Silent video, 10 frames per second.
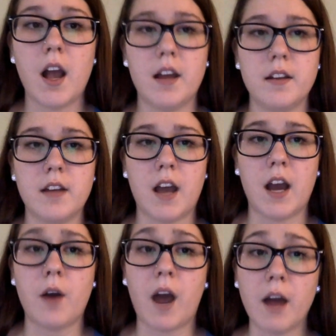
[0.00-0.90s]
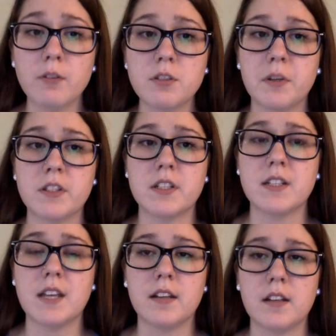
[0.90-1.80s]
and how I was pushed to
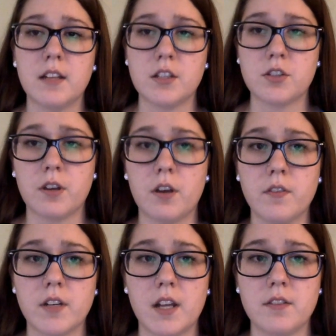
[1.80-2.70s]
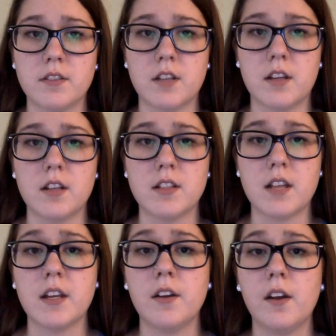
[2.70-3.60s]
take history over native studies,
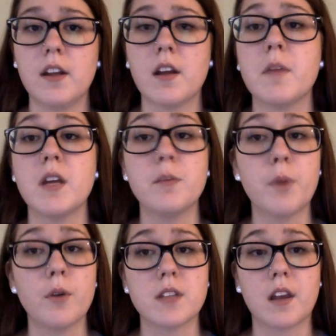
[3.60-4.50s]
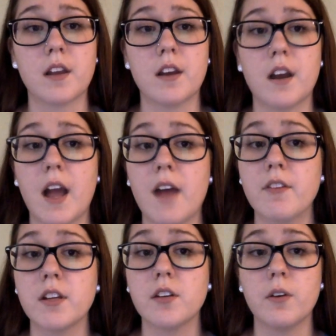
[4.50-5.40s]
and here I am in post-secondary
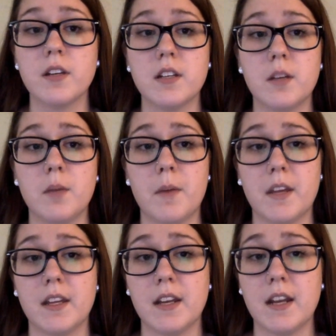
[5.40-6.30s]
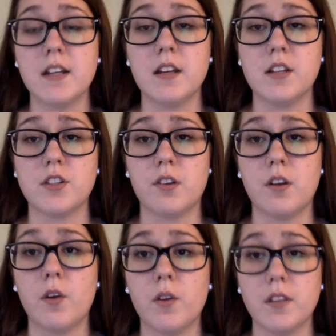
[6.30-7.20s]
having no idea about my Canadian
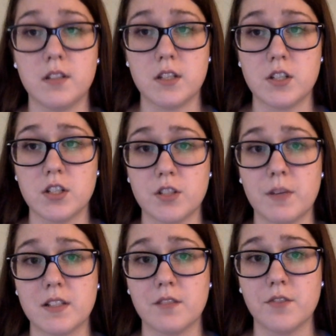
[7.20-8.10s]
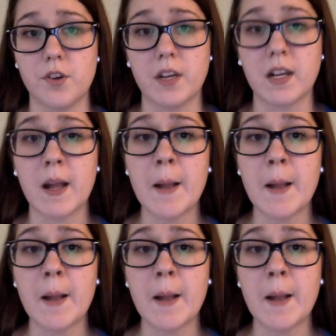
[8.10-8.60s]
history or the Indigenous ways of knowing.